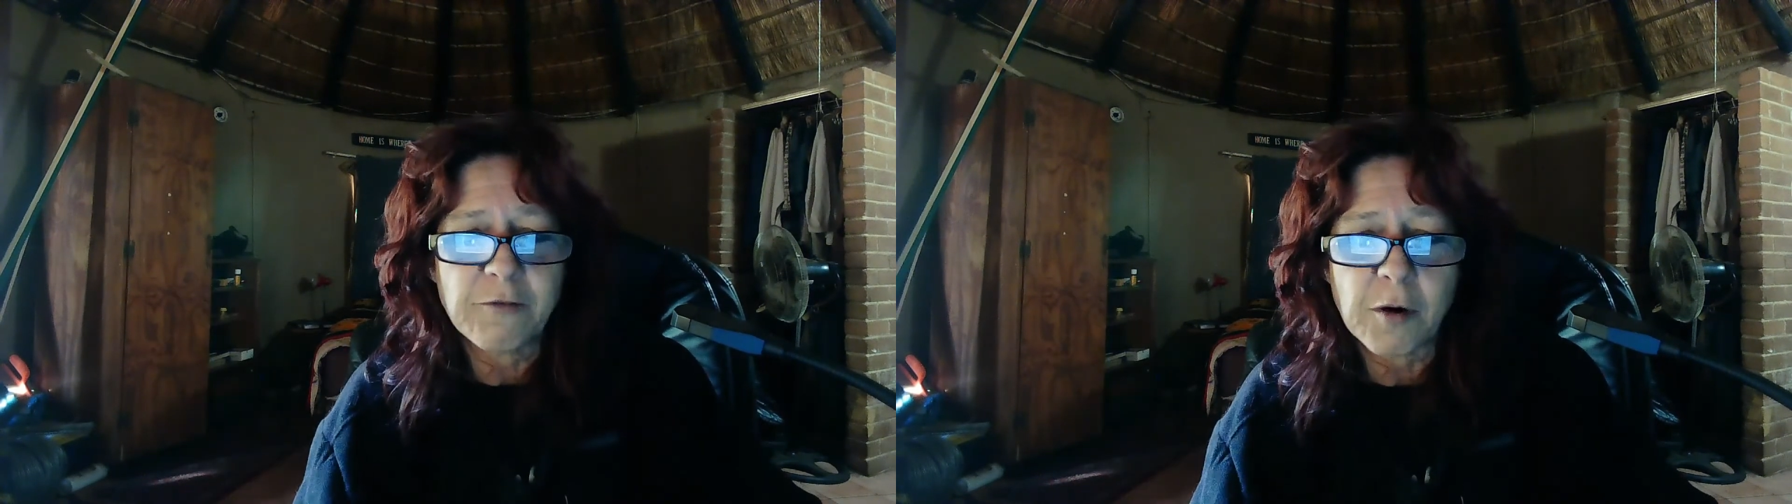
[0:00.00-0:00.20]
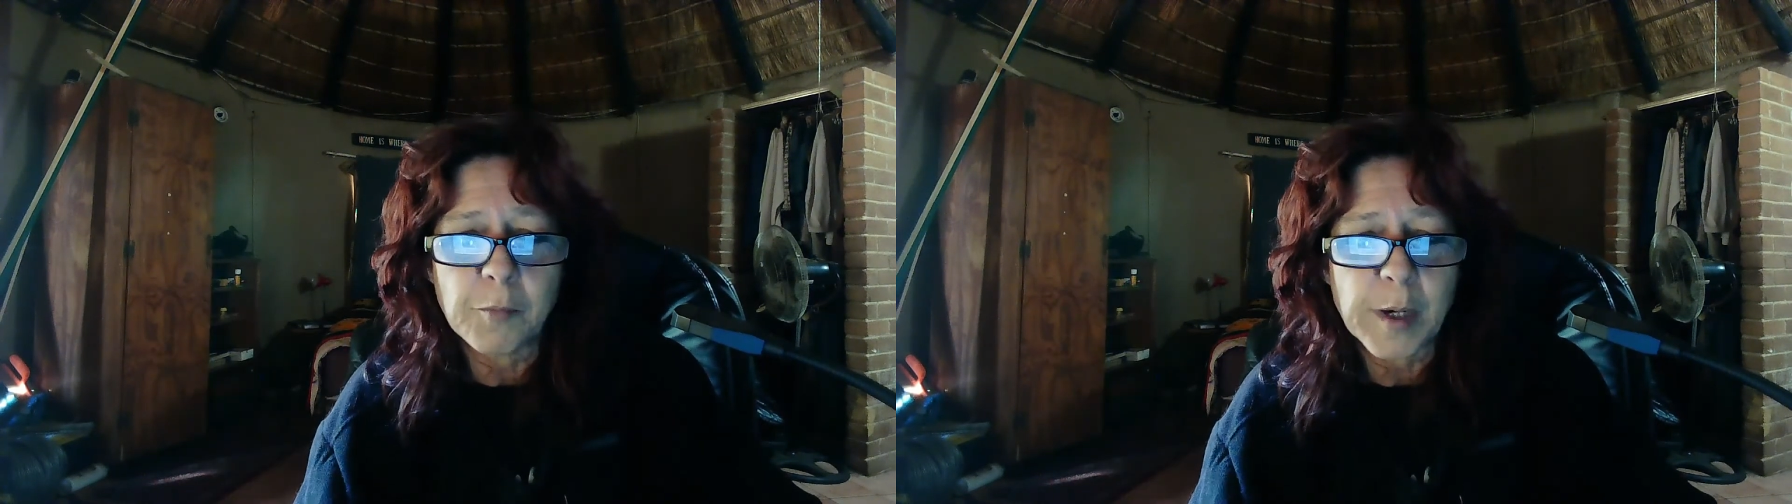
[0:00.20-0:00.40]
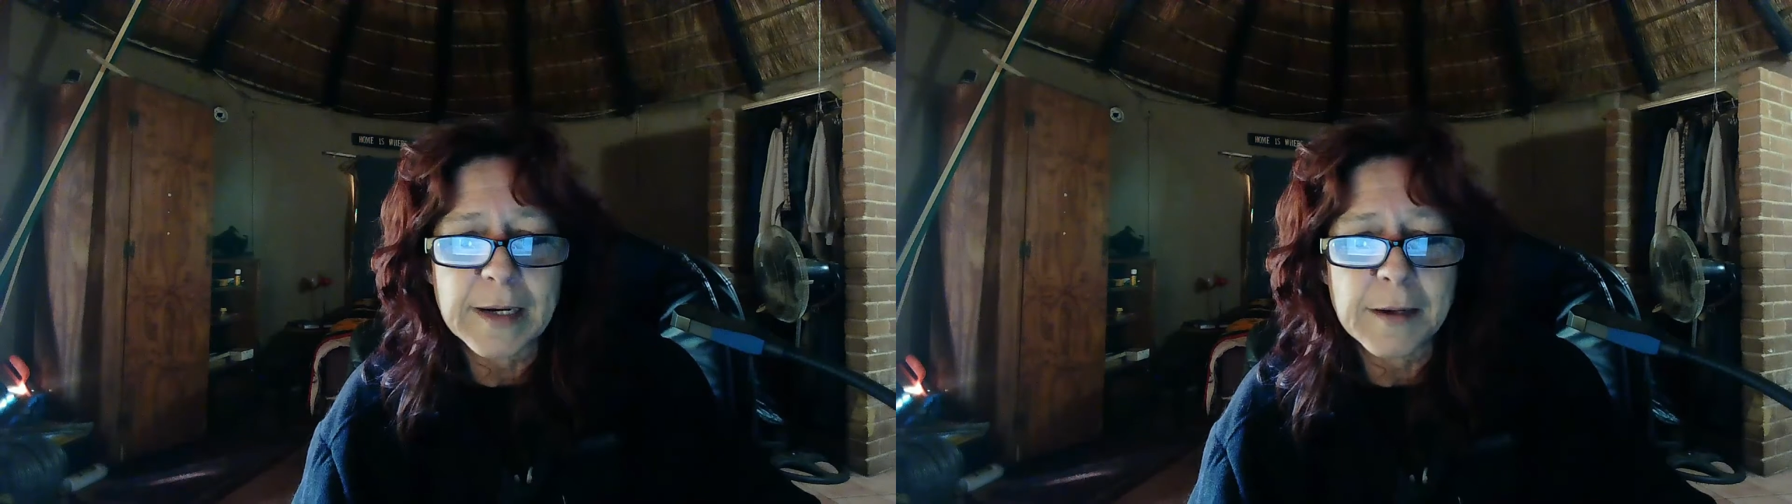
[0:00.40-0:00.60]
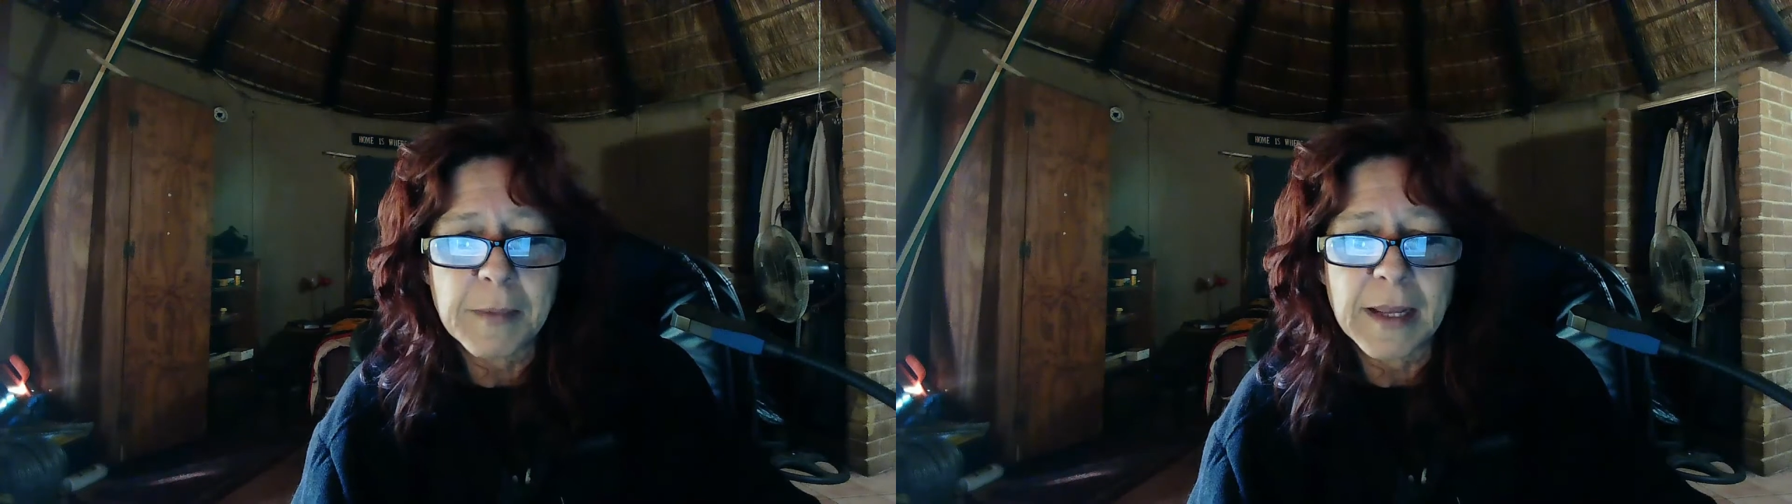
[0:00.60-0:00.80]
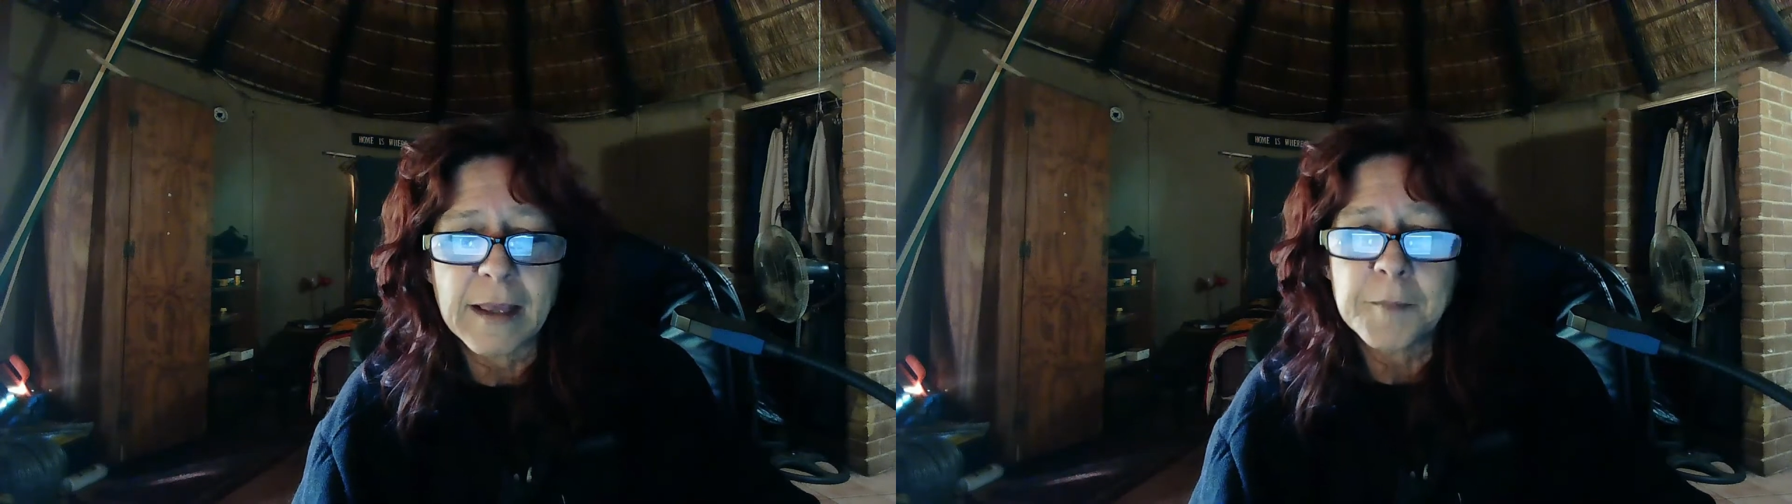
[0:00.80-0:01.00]
from Brennan
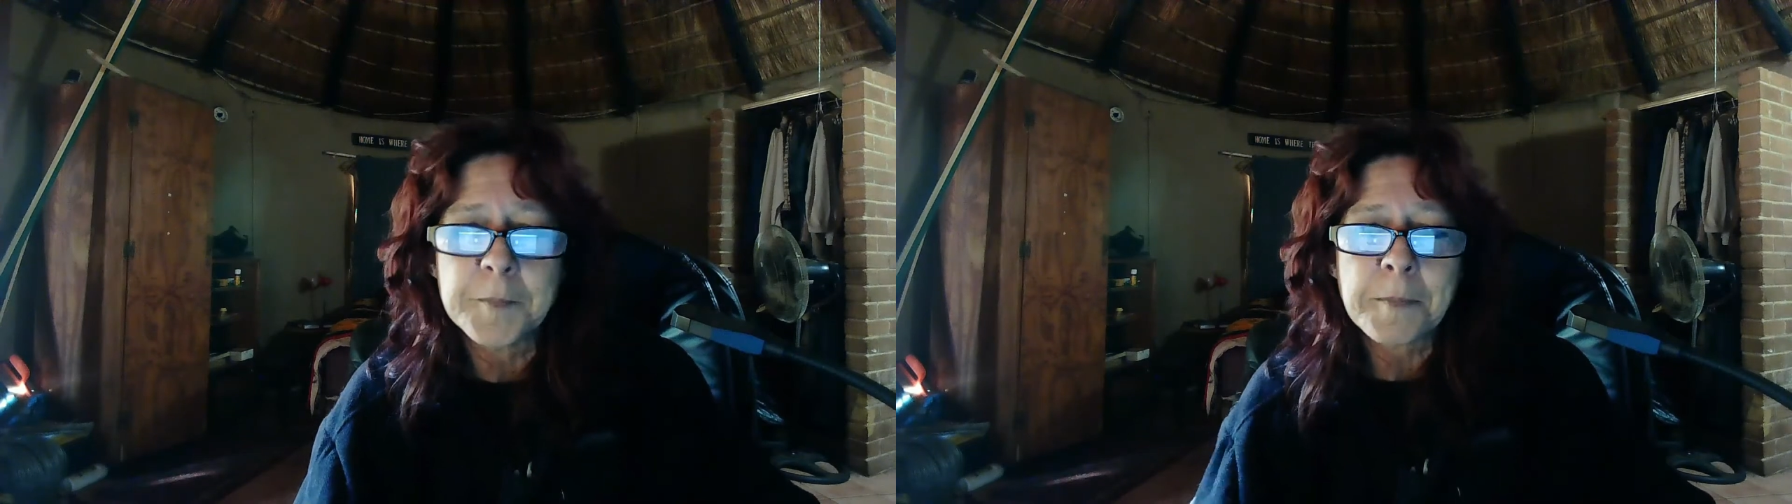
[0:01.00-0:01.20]
Manning,